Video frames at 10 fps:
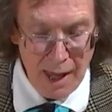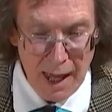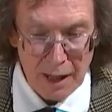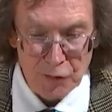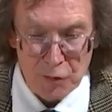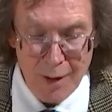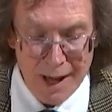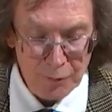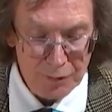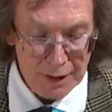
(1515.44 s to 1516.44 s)
And
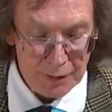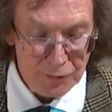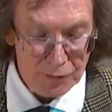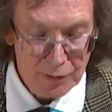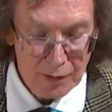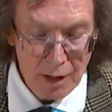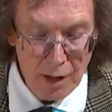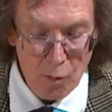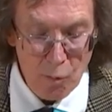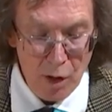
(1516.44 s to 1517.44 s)
around it
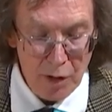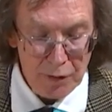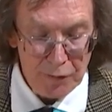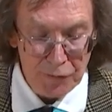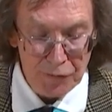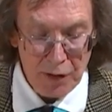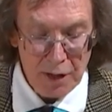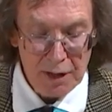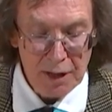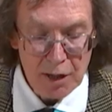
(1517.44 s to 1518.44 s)
was
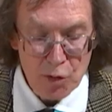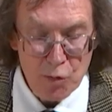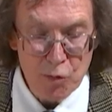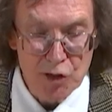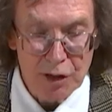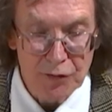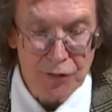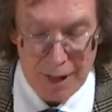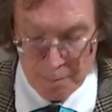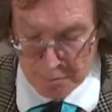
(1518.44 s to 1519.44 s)
a huge
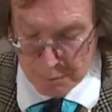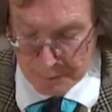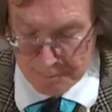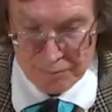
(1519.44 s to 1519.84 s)
dump